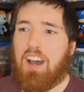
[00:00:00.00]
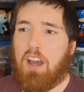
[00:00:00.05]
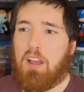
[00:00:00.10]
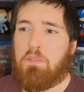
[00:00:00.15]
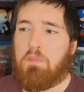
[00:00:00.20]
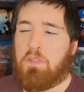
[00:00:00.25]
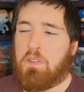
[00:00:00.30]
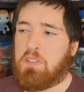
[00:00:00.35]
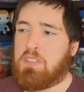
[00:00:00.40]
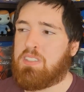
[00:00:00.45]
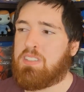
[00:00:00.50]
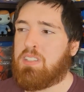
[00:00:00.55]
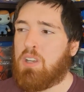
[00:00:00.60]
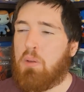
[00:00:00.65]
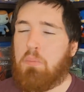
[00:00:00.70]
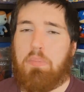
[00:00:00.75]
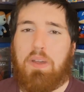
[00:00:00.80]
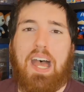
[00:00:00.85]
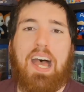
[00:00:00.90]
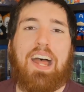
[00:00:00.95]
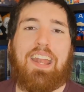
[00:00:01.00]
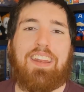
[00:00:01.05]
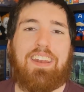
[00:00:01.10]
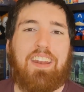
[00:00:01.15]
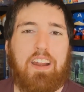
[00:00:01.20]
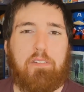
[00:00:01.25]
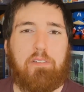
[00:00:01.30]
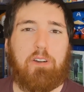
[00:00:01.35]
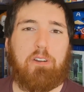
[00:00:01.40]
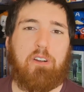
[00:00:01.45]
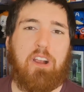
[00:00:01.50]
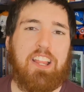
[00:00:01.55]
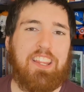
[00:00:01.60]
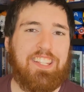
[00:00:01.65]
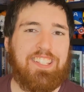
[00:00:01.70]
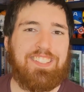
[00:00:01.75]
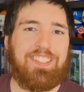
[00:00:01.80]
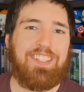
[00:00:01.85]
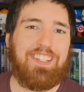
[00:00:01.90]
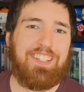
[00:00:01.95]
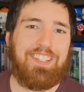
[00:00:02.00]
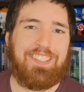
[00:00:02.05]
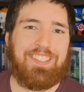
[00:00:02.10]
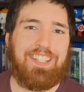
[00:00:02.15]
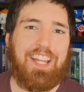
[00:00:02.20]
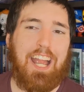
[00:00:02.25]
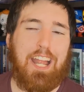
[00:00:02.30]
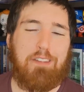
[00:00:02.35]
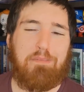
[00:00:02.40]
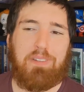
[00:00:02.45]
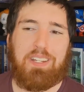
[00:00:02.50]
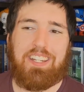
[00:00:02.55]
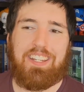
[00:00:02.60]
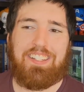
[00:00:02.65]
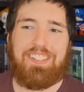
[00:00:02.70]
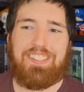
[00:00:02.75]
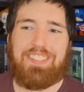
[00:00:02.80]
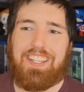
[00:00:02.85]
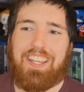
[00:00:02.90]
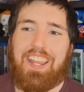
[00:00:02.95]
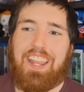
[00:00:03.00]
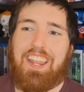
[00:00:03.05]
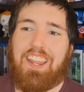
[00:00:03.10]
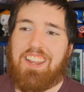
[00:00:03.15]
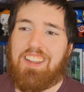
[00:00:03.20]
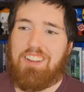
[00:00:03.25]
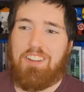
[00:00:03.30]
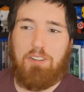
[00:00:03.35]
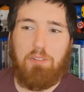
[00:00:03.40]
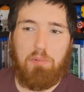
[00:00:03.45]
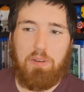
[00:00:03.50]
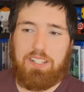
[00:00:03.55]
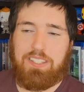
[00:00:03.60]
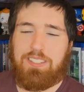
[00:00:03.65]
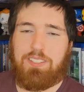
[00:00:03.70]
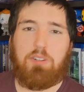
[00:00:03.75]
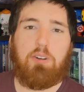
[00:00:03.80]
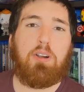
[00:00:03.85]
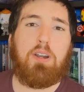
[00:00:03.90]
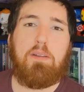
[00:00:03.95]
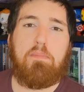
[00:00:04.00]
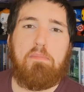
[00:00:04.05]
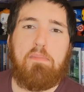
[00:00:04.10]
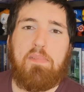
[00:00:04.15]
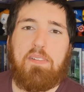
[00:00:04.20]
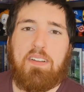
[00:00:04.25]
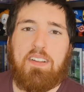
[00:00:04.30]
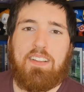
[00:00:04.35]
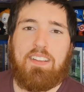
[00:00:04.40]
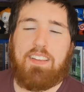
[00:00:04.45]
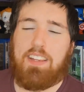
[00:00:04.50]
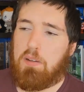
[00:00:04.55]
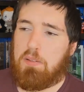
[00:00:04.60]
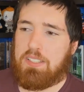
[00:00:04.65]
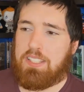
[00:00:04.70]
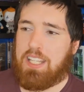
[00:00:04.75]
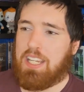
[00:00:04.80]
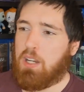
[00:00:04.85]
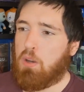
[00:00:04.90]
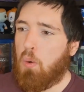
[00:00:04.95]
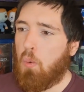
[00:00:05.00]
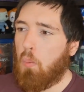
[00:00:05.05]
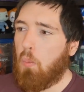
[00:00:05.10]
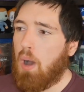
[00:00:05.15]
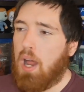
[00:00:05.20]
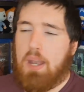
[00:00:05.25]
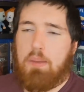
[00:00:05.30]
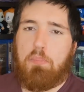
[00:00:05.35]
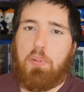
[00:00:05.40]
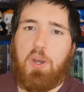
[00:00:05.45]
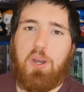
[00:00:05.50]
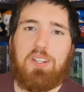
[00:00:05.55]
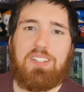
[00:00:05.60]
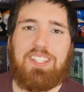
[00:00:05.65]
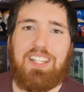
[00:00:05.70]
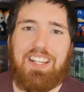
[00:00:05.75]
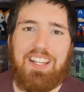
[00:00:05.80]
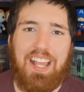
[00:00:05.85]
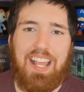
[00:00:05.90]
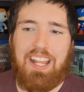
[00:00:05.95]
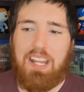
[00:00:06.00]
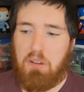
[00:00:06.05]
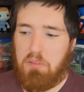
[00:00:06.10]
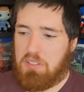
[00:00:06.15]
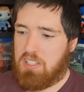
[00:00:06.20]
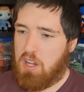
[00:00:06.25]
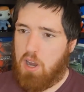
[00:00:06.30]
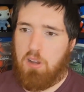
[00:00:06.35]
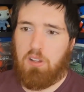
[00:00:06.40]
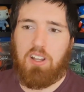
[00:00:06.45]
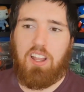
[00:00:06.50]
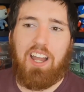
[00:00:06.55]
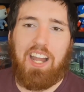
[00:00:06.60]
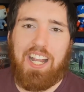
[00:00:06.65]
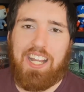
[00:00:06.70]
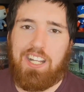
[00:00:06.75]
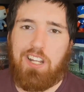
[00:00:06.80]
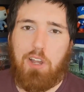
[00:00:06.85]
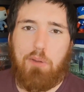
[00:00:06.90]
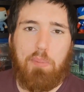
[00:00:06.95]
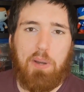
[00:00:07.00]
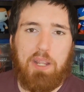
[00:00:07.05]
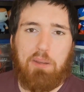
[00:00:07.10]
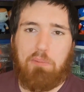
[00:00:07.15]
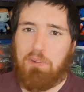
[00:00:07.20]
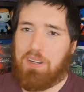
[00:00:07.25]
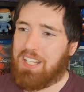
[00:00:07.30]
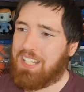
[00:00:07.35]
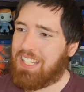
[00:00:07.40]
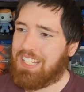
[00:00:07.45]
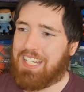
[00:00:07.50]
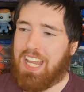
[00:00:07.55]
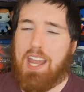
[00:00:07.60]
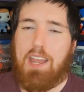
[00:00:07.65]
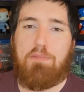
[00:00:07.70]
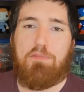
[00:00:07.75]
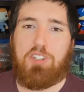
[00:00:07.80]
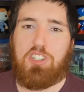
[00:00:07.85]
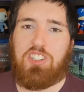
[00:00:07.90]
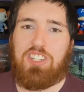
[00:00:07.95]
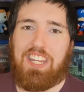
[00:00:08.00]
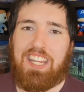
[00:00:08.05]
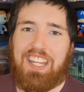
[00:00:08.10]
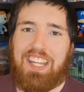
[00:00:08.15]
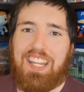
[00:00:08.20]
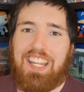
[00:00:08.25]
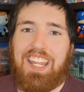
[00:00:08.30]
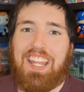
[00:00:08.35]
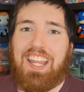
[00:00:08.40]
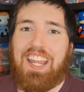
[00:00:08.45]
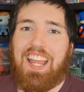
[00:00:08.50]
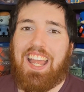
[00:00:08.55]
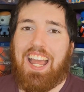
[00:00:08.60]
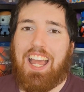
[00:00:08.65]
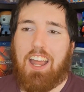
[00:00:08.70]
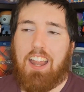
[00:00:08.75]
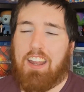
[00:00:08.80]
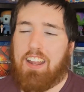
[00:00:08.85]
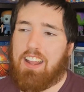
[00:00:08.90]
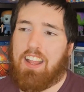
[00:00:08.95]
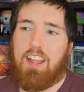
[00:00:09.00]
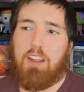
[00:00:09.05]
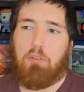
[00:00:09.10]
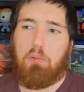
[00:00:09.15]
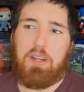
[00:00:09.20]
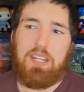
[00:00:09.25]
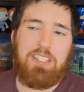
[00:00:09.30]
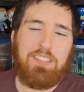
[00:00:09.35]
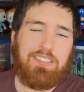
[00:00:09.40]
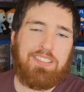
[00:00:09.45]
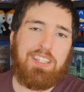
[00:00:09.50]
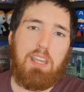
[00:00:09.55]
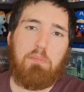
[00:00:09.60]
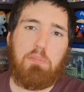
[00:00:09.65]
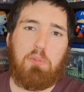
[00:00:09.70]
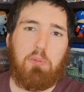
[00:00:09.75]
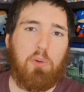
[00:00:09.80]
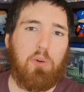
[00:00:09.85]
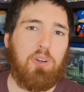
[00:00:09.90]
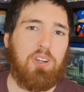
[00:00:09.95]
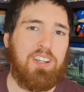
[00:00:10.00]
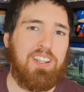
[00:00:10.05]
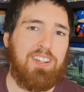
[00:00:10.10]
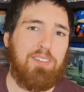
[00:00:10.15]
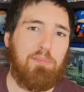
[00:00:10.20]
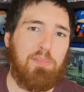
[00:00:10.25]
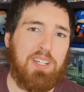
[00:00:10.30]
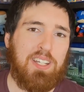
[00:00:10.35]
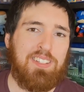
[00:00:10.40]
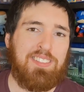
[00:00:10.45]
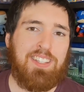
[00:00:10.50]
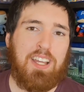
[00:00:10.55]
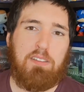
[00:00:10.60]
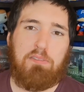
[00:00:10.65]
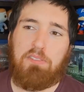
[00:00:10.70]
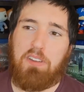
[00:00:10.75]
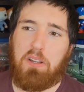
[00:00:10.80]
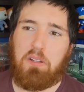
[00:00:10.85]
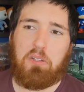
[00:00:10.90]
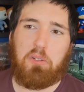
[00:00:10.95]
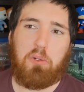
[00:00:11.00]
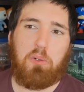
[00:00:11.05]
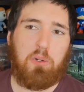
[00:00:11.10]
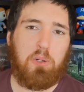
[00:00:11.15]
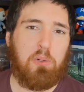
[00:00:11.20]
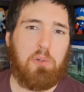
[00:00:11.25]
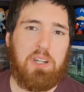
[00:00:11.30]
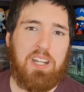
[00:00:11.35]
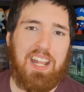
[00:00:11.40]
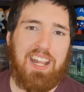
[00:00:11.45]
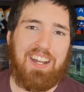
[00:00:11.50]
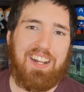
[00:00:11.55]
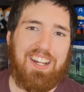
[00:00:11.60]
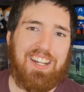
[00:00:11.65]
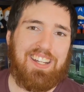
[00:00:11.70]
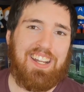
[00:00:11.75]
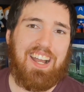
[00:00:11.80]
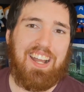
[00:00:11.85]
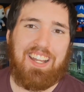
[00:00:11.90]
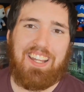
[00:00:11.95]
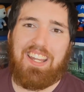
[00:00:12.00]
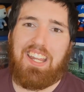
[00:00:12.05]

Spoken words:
I feel so bad, and I regret this to this day, because we saw him, there was like one person there was no line, nobody really gave a shit, and we just kept walking because I felt awkward, and